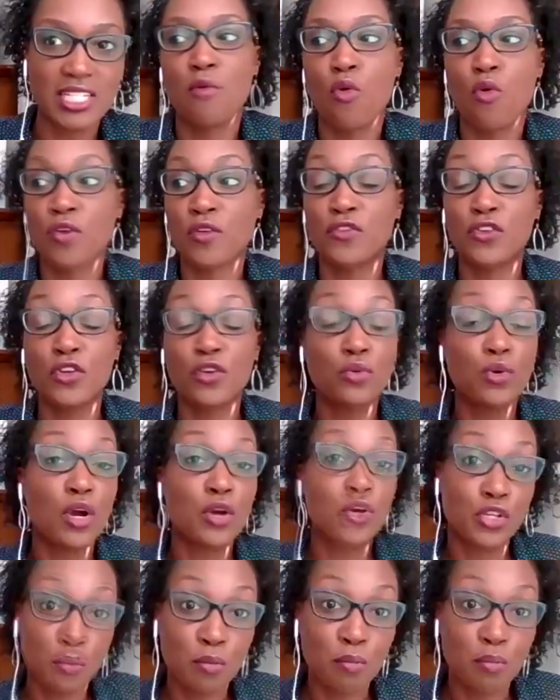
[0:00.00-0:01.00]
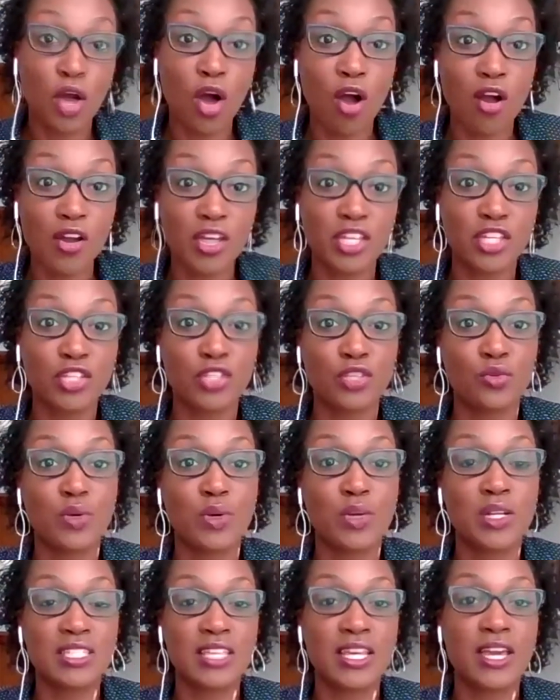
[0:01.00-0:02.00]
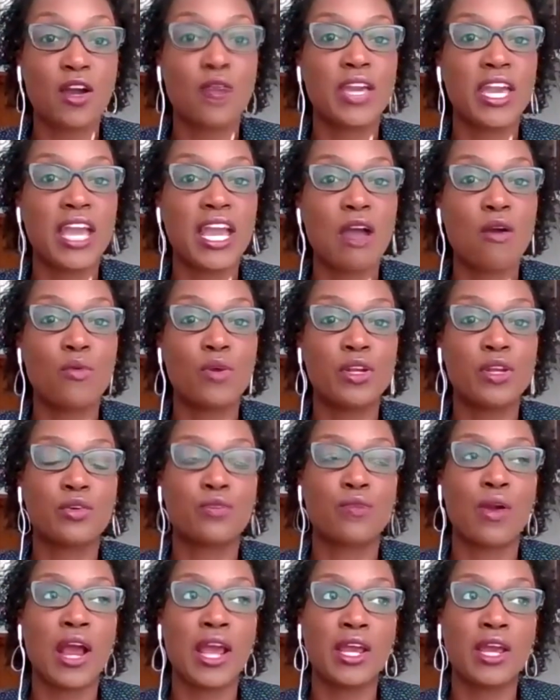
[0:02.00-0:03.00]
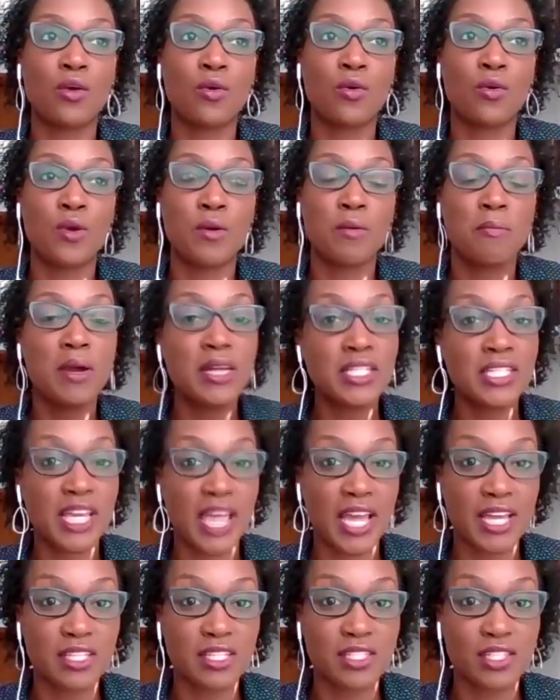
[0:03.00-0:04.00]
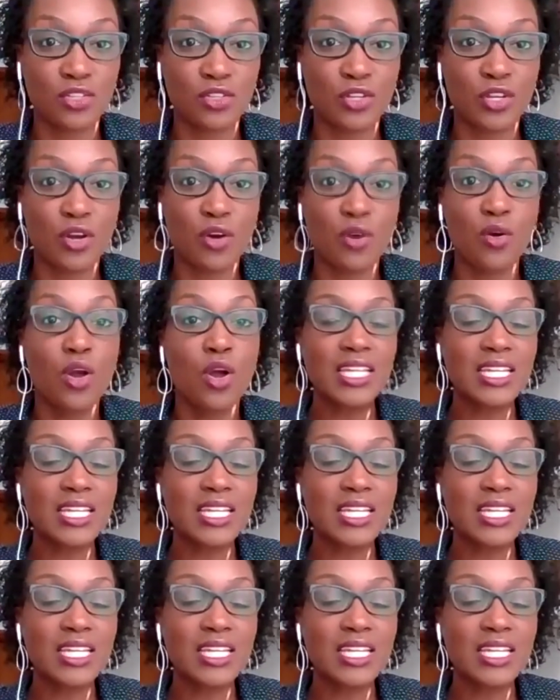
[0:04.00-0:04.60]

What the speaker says: or if you're blogging, you want to say, okay, I want to write on Mondays, you know,